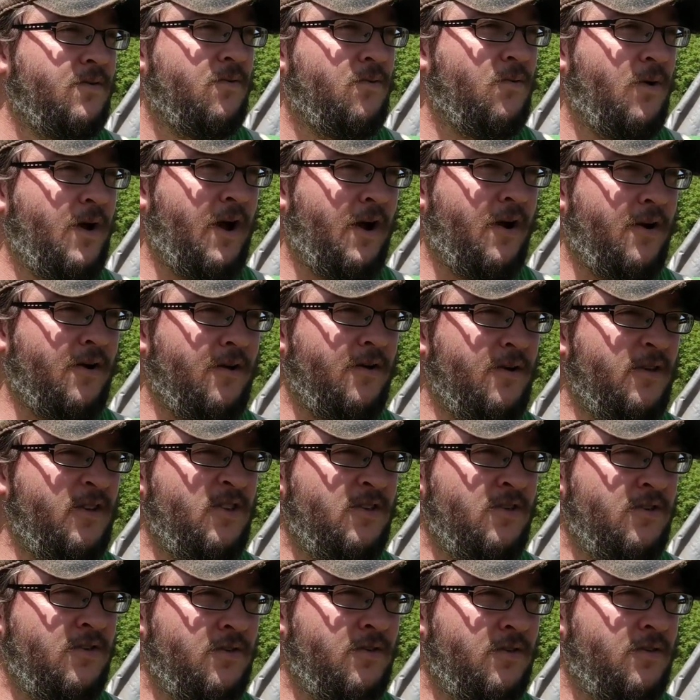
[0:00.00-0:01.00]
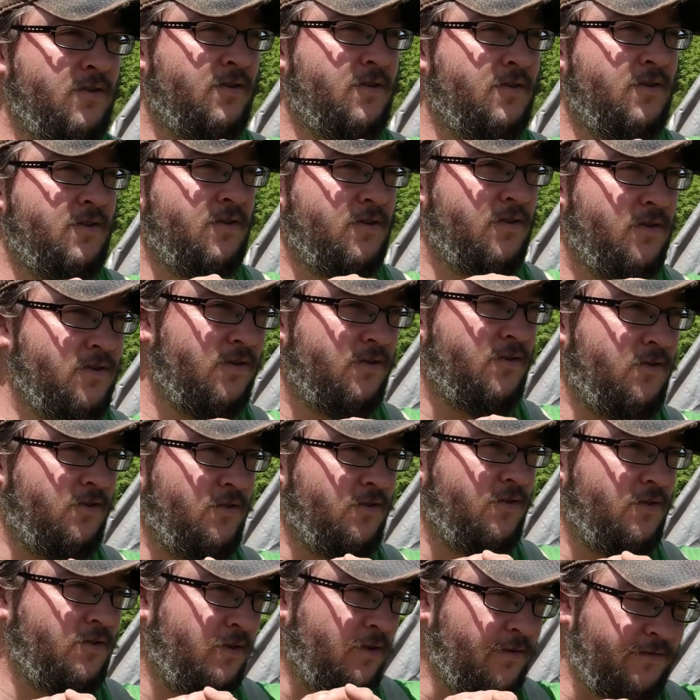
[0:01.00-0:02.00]
where
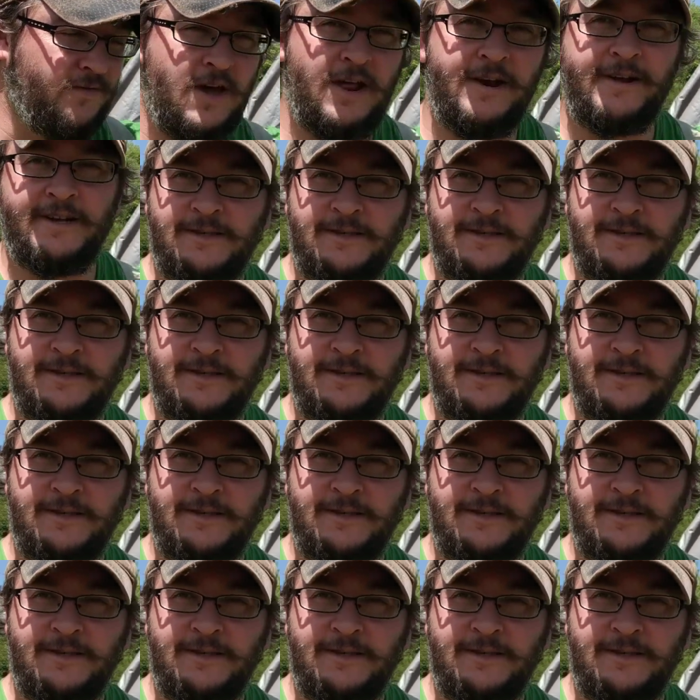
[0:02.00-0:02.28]
you've done